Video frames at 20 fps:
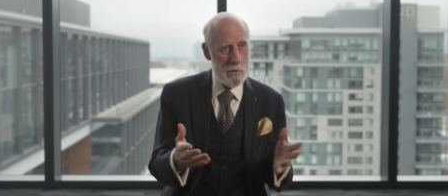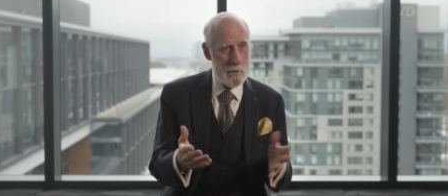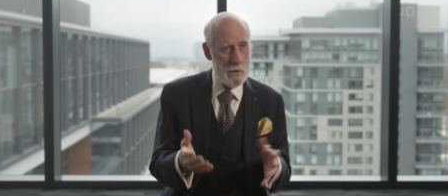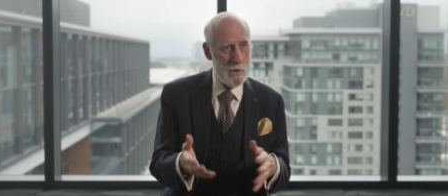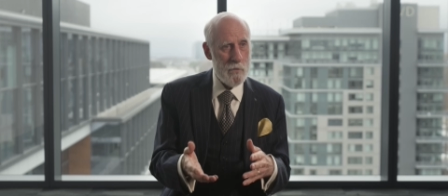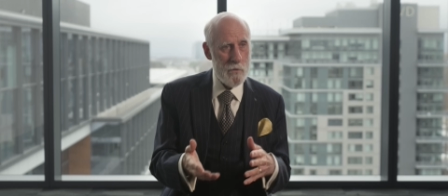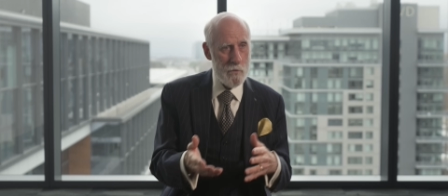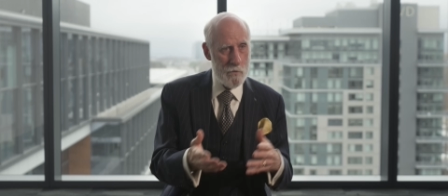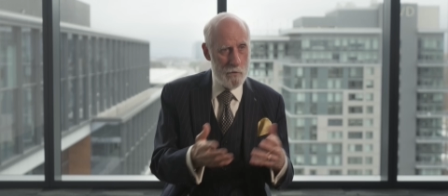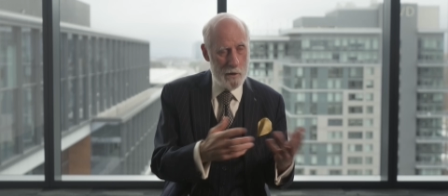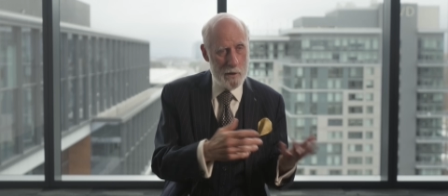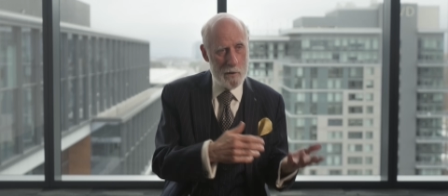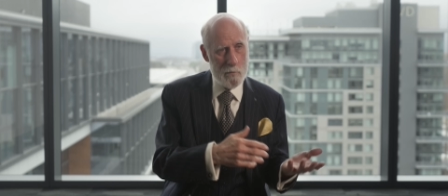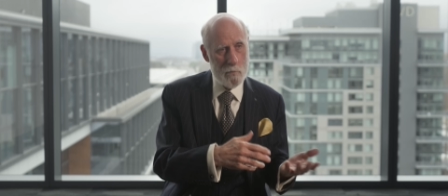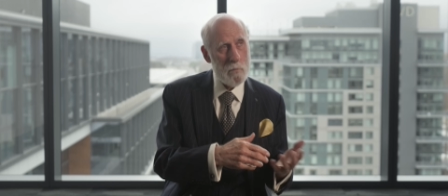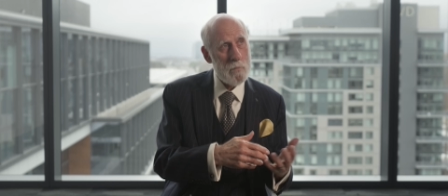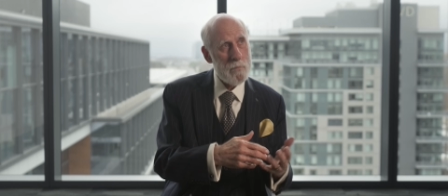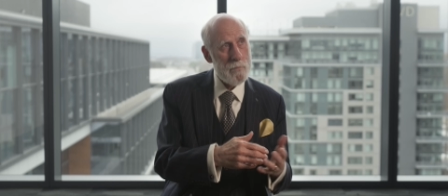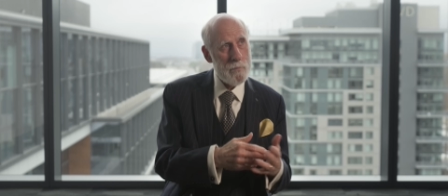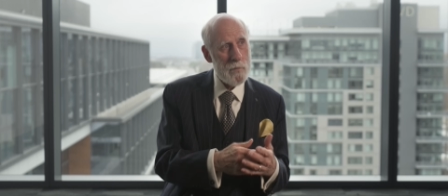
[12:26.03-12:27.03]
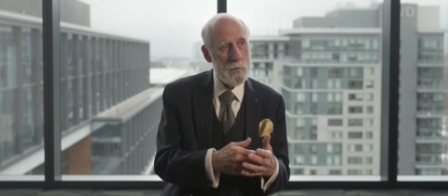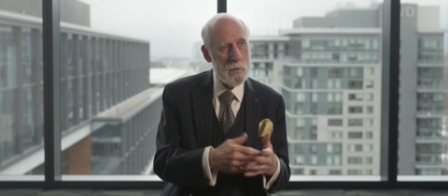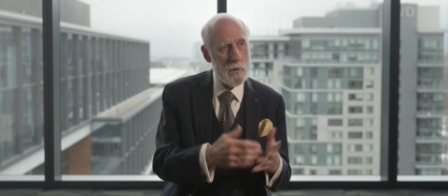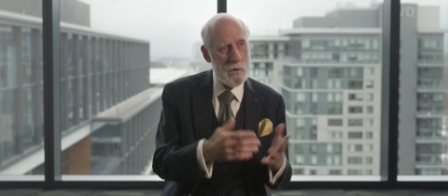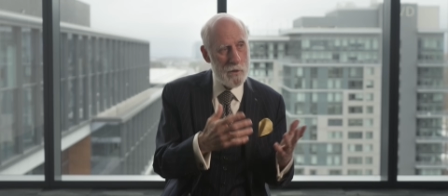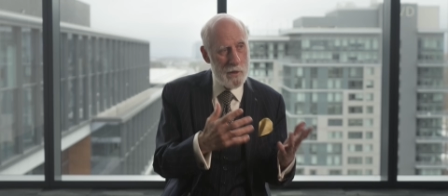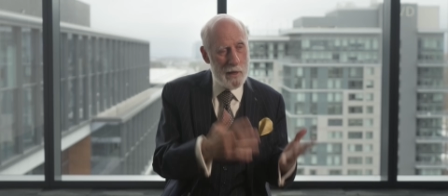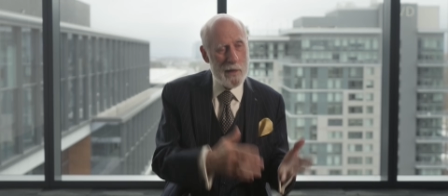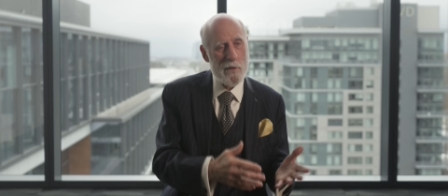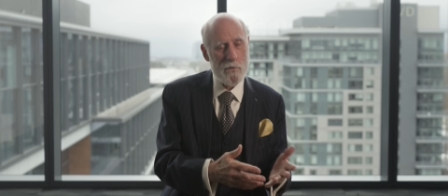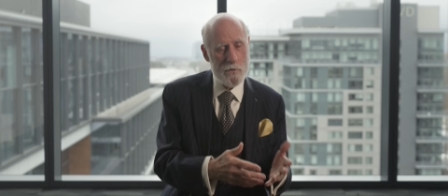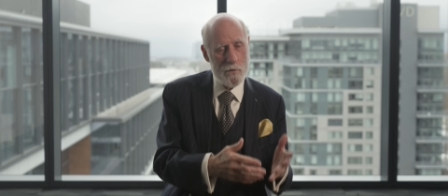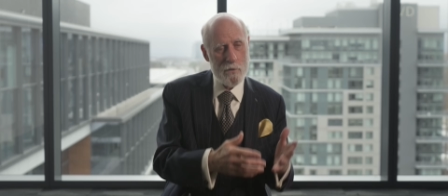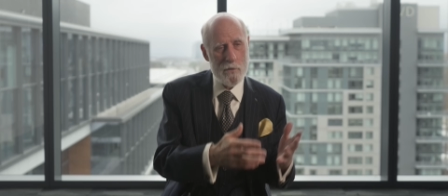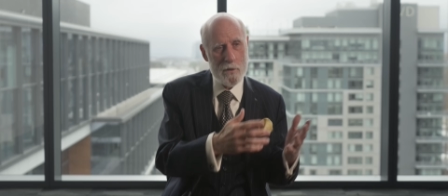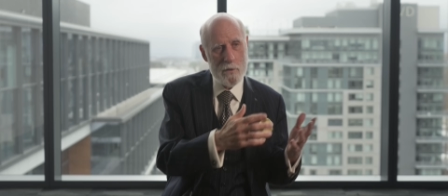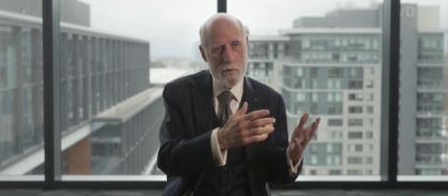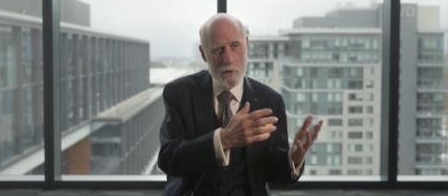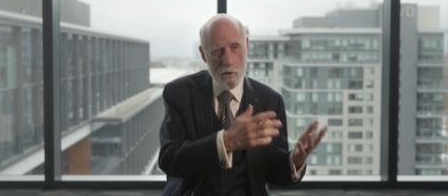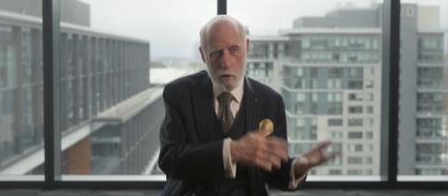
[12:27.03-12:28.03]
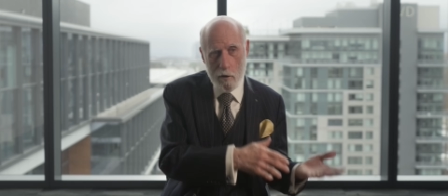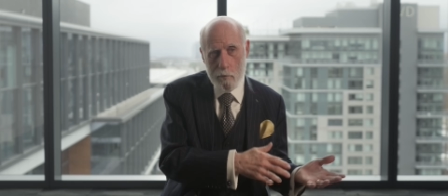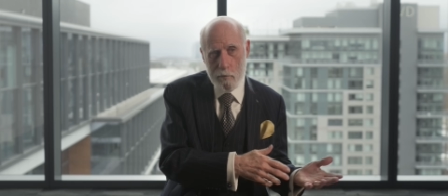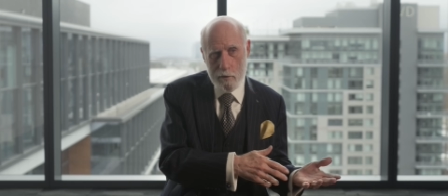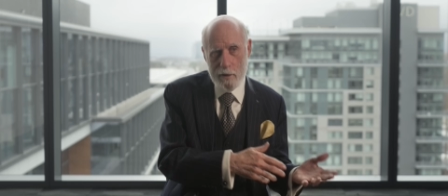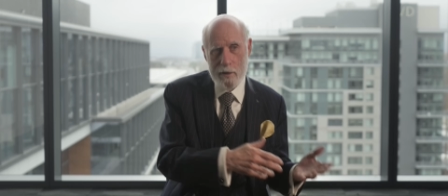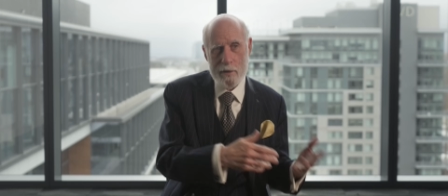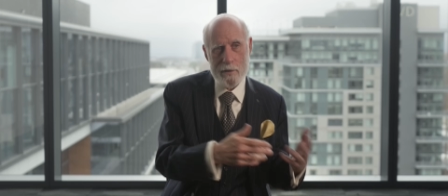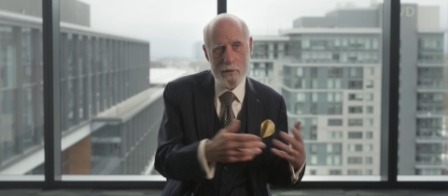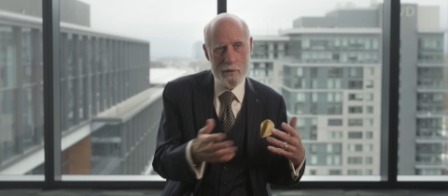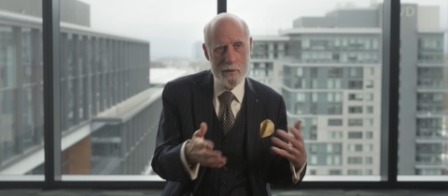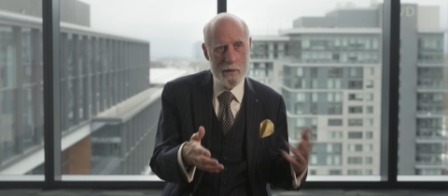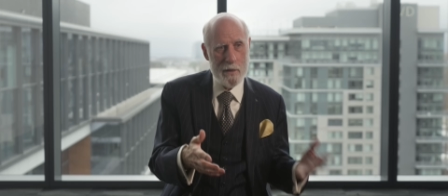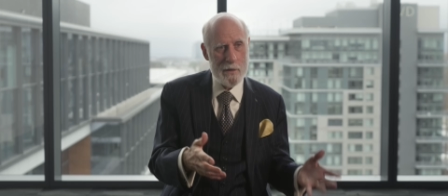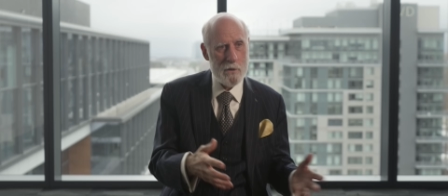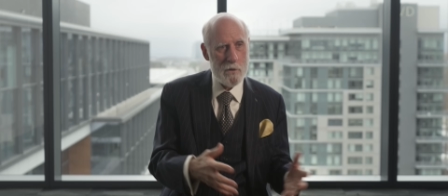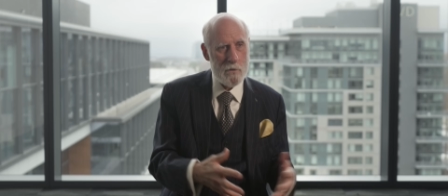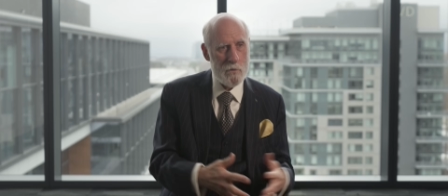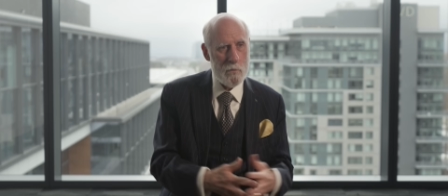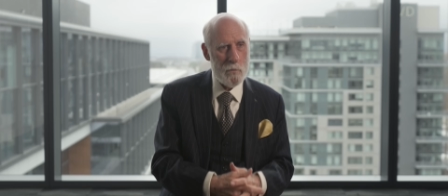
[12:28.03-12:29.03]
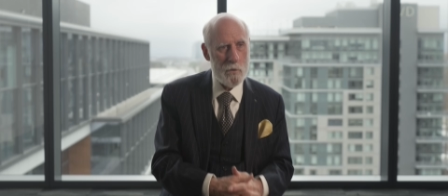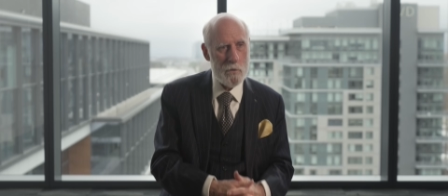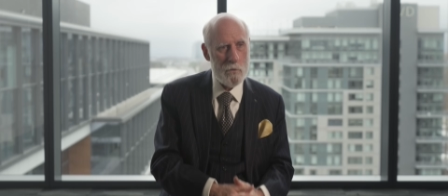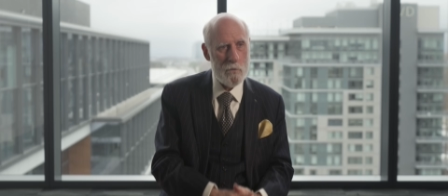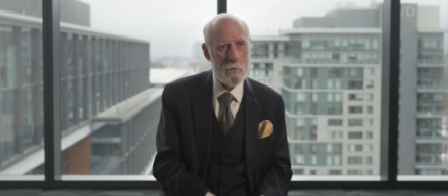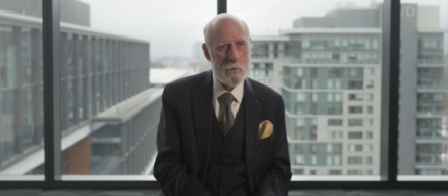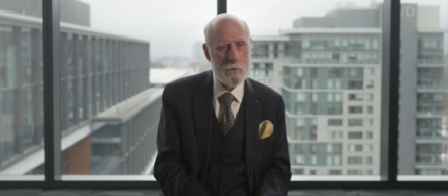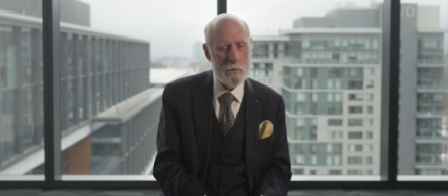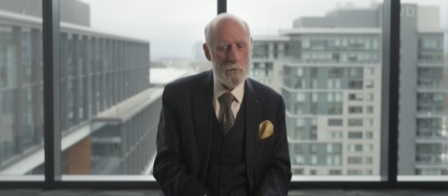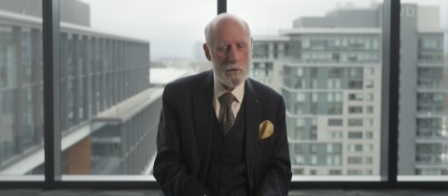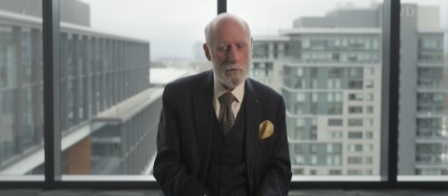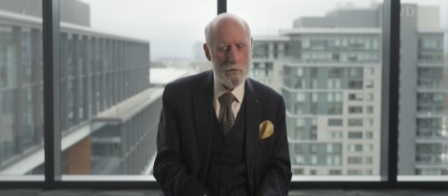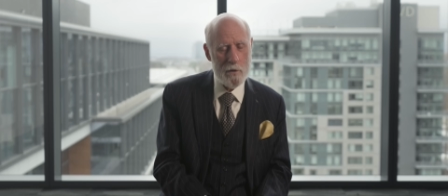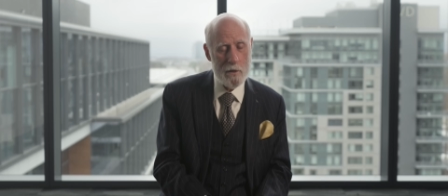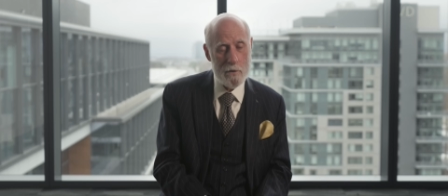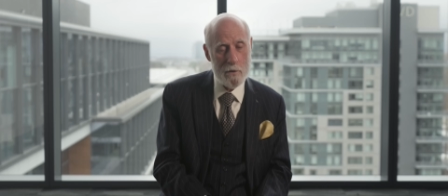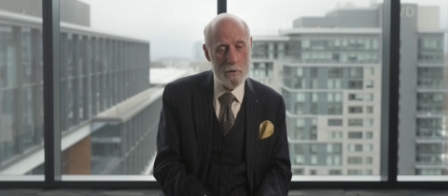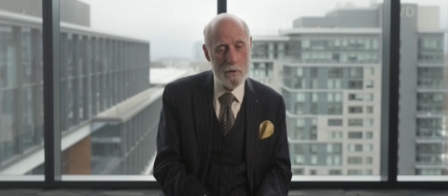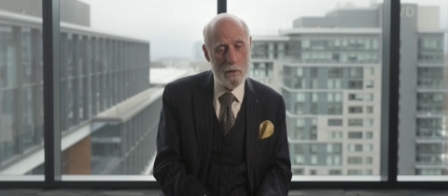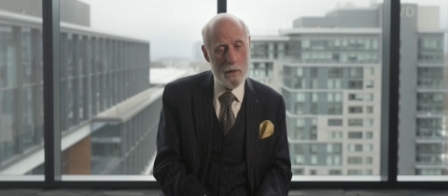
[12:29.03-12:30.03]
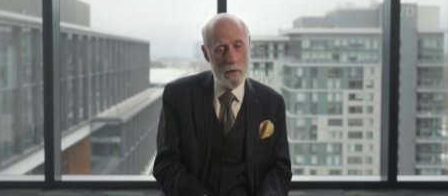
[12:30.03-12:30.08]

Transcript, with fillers: in the same sense that the ARPANET connected computers to each other.